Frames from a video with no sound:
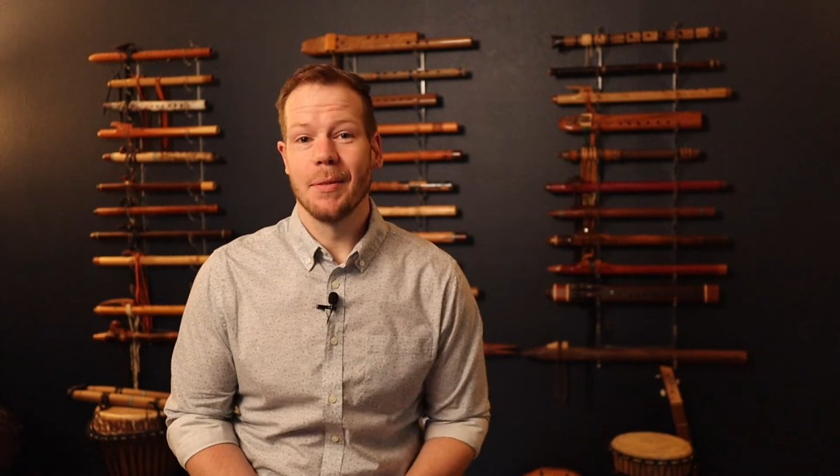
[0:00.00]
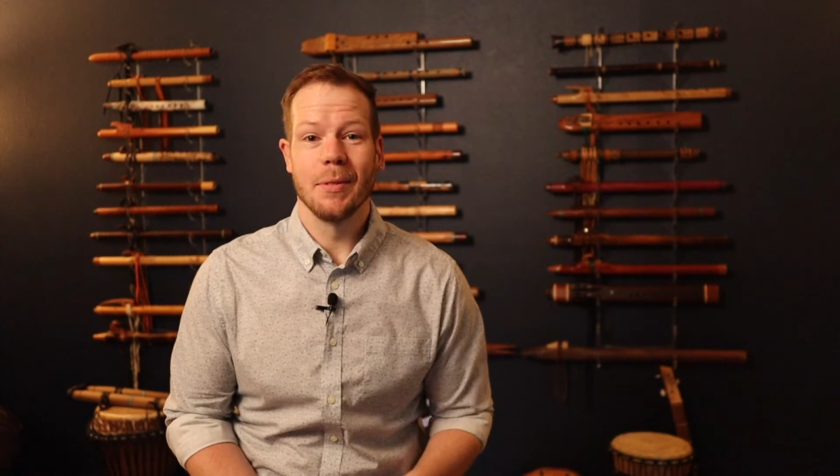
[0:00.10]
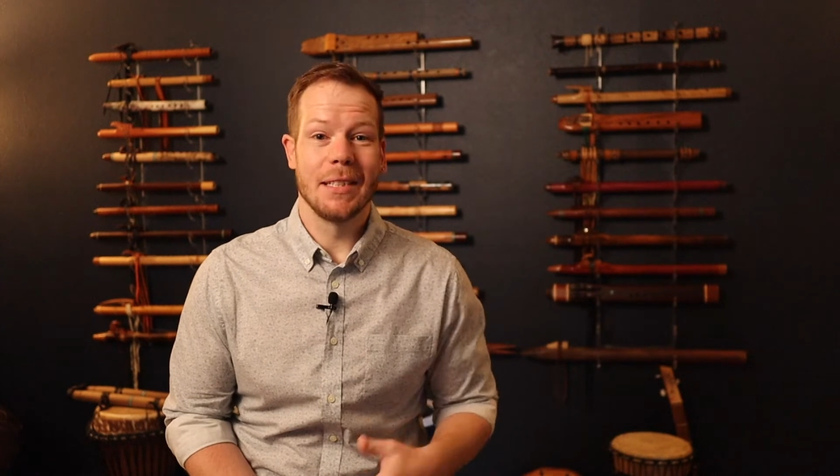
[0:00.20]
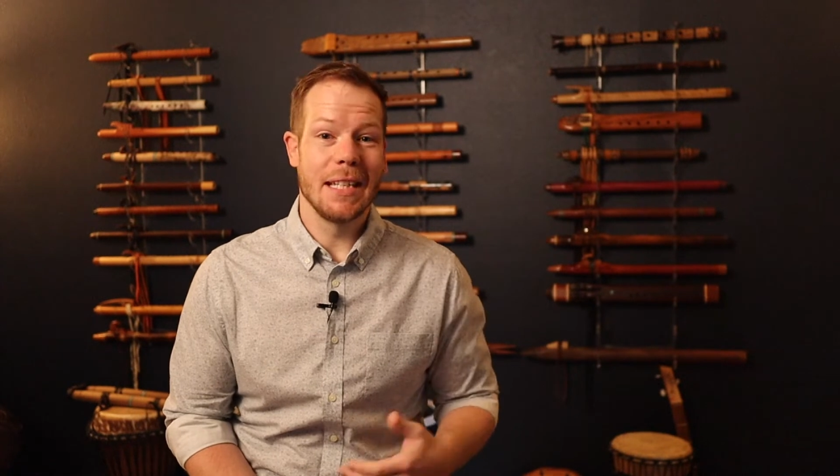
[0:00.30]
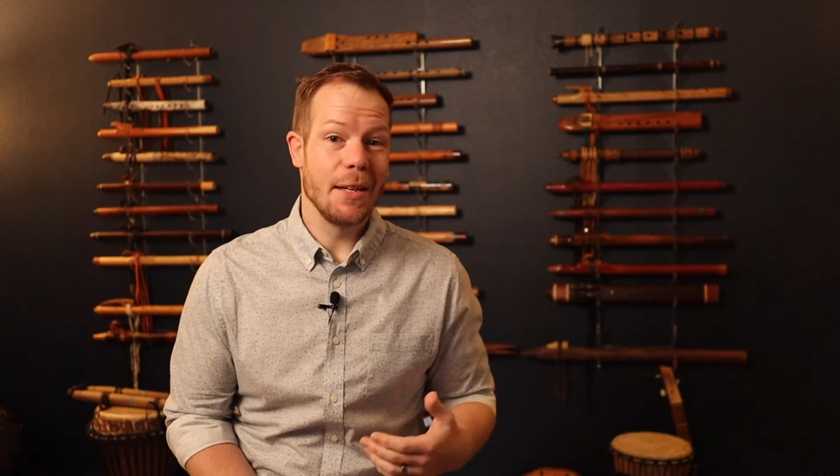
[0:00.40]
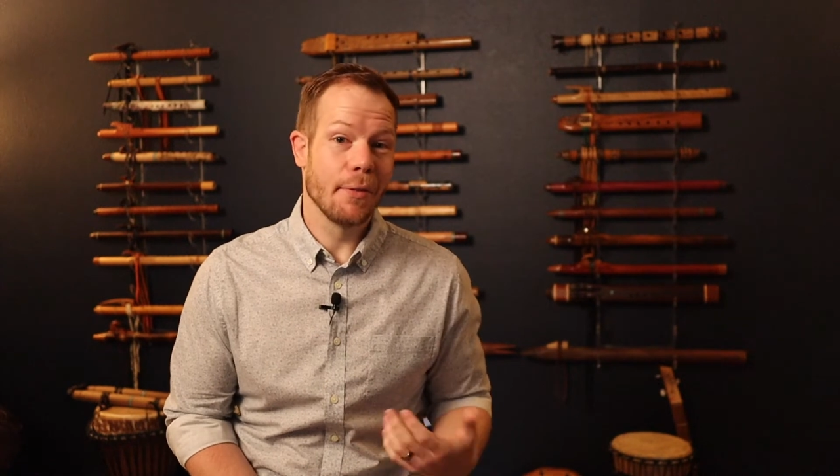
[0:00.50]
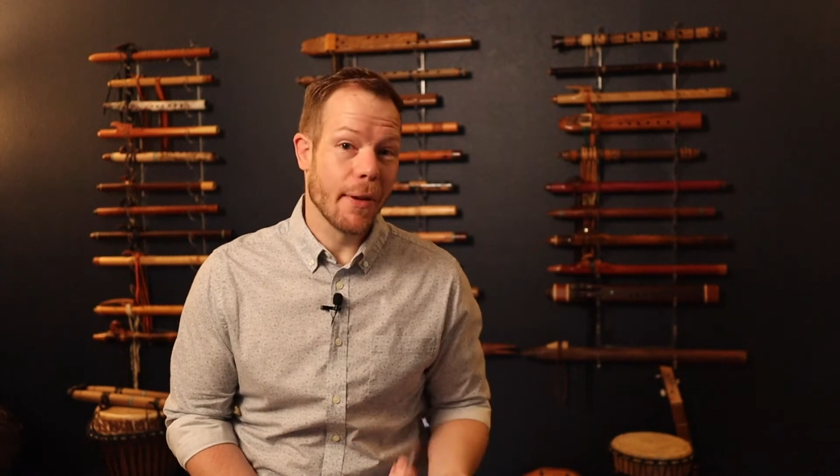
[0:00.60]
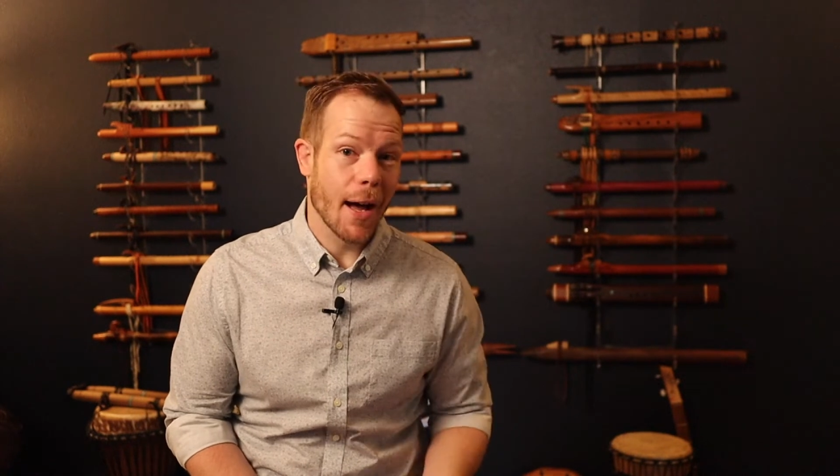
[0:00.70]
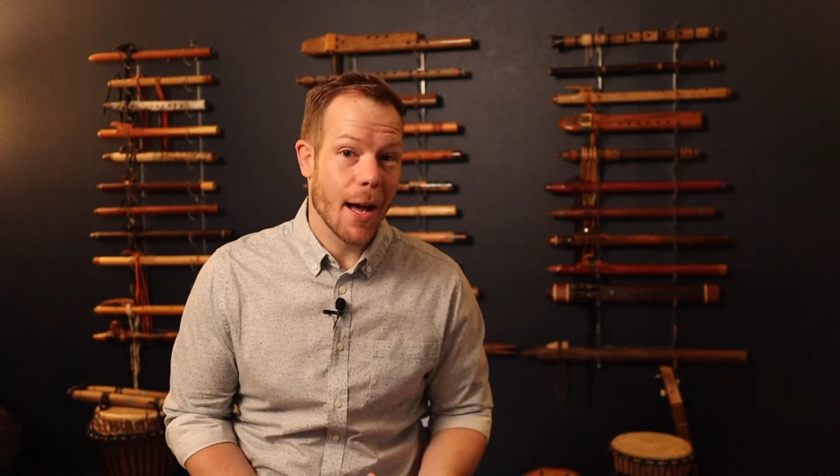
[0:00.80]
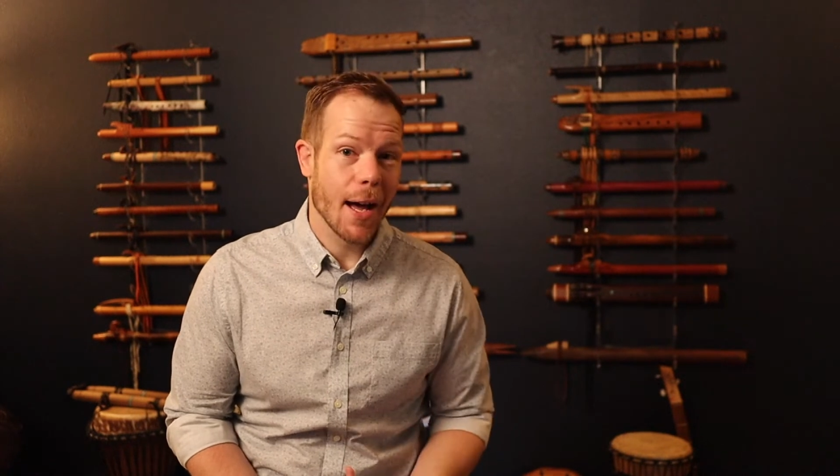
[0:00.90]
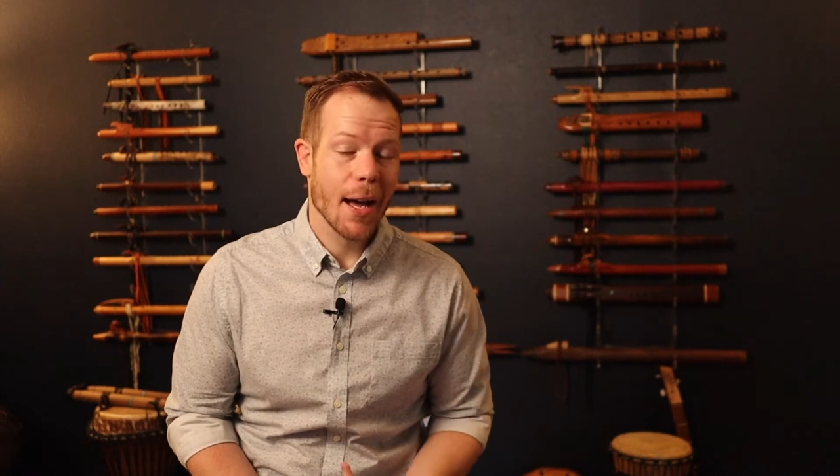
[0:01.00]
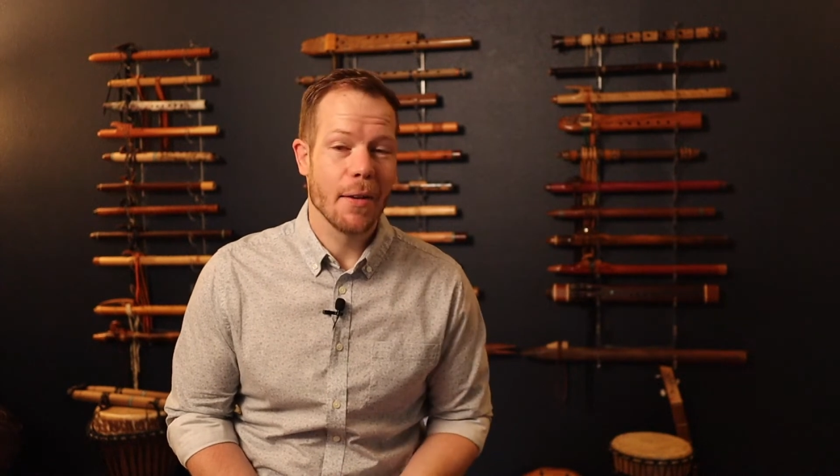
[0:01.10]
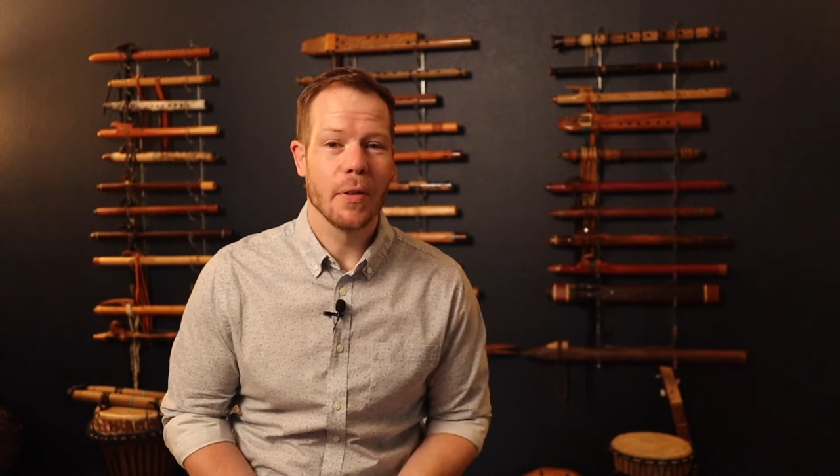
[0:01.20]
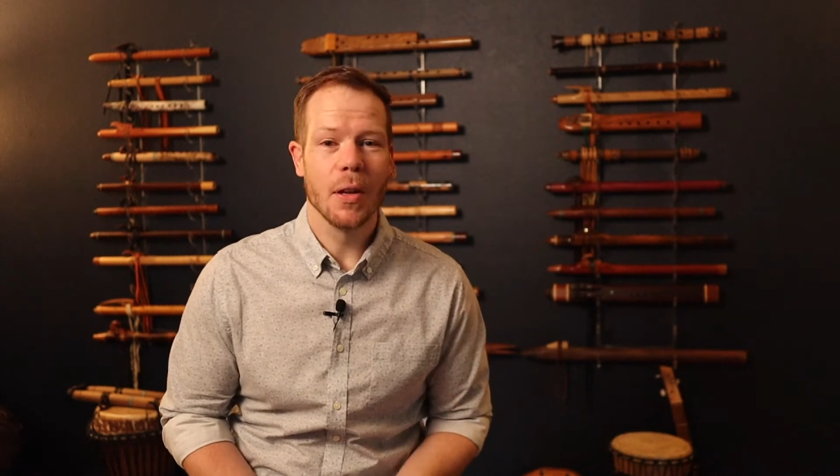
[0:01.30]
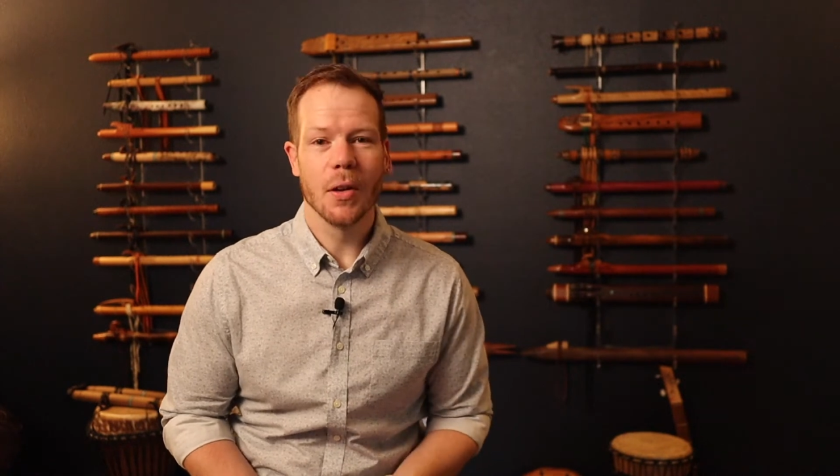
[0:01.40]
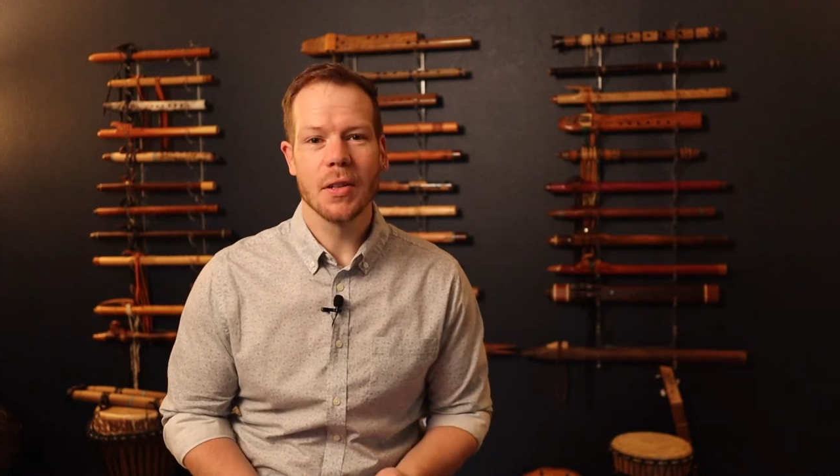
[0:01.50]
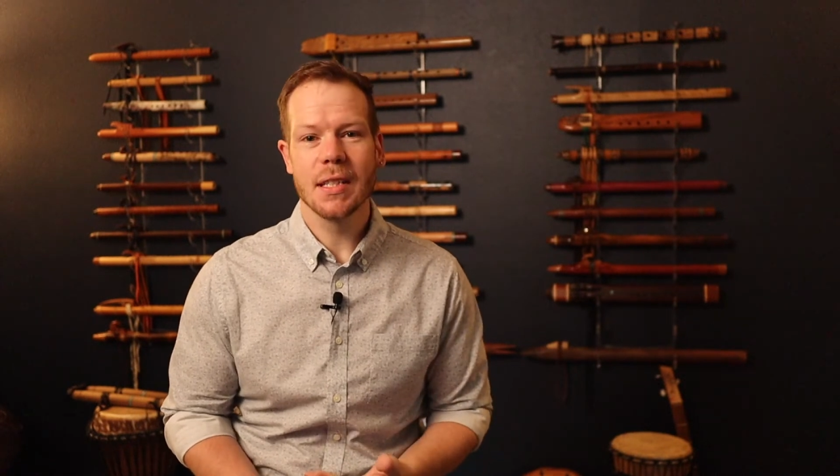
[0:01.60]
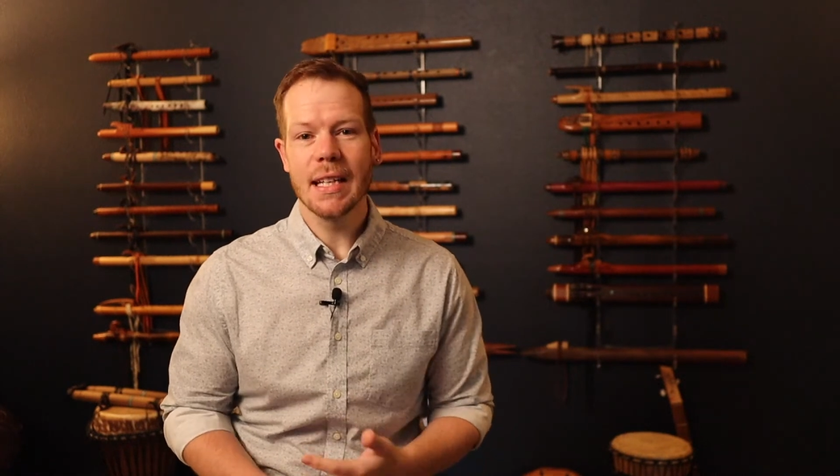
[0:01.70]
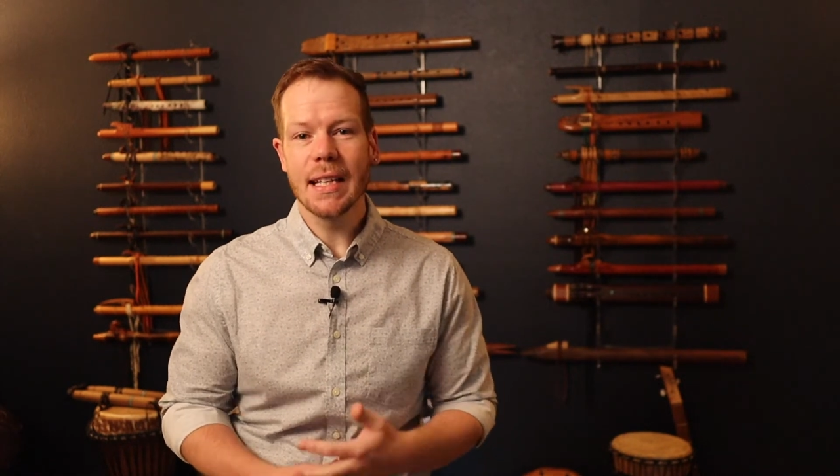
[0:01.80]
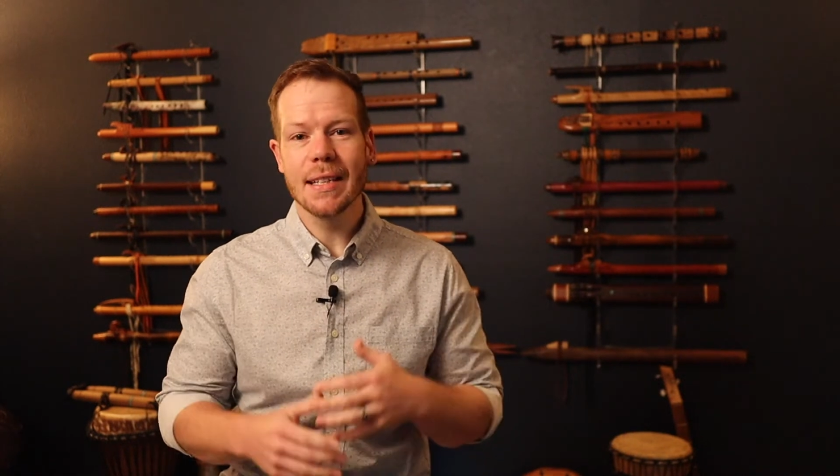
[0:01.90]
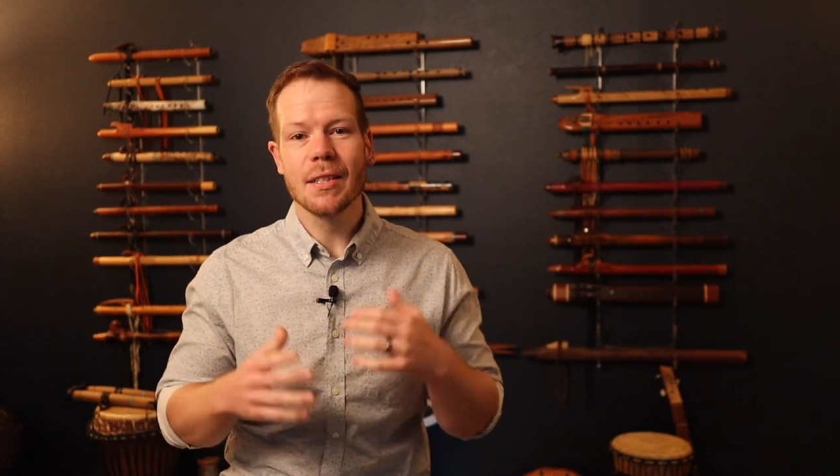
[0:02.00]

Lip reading: D5, you see these